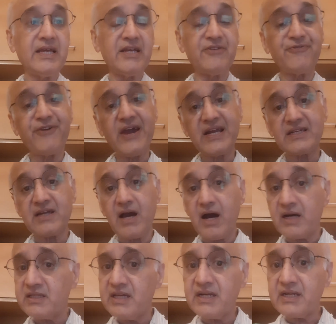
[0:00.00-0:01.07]
in fact,
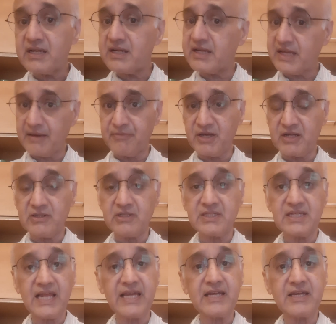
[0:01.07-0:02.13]
other
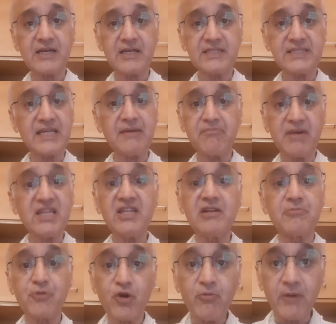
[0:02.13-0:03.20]
chemicals like, say, methyl
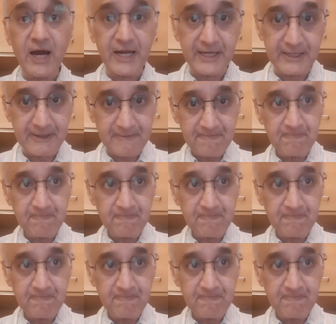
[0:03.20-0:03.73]
bromide,